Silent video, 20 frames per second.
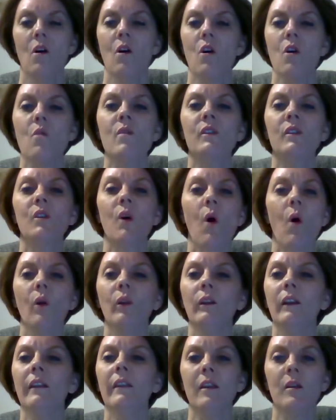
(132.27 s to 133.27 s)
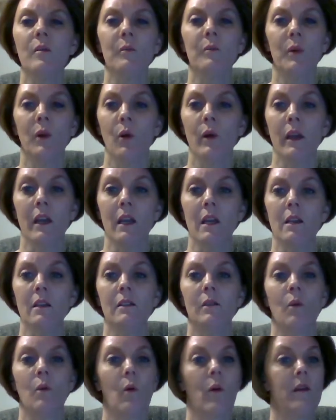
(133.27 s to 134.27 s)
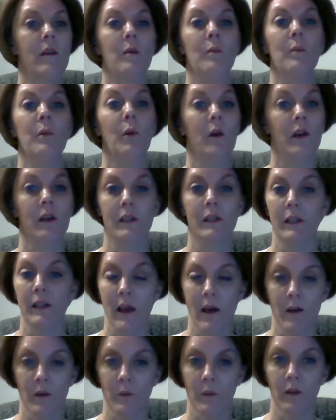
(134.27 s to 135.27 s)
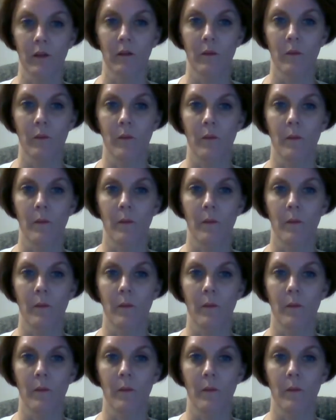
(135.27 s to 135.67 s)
Who is holding the employees or the employers accountable?